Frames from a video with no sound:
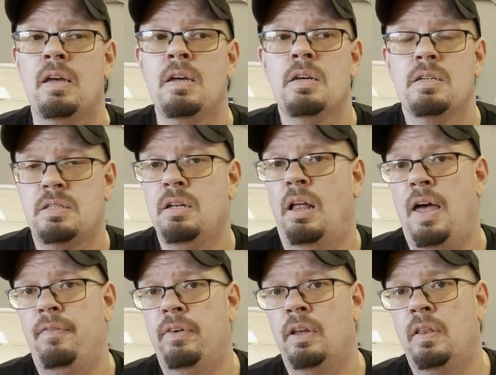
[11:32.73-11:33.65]
still
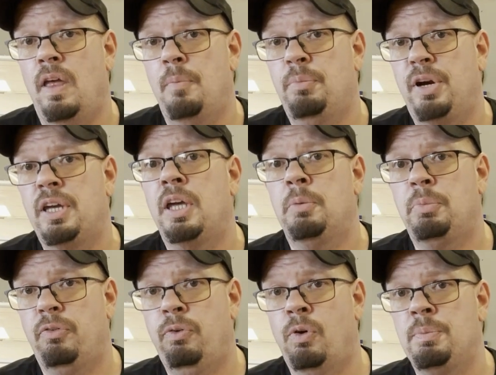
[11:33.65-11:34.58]
having the braking
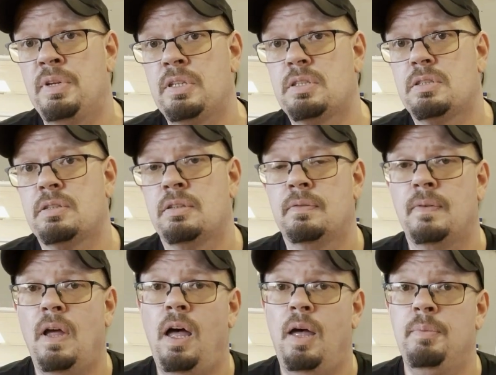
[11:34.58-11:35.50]
performance
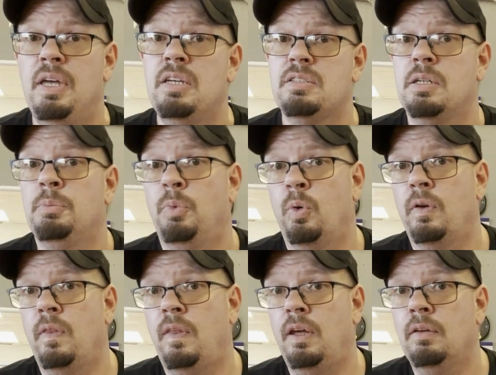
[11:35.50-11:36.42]
is an important thing.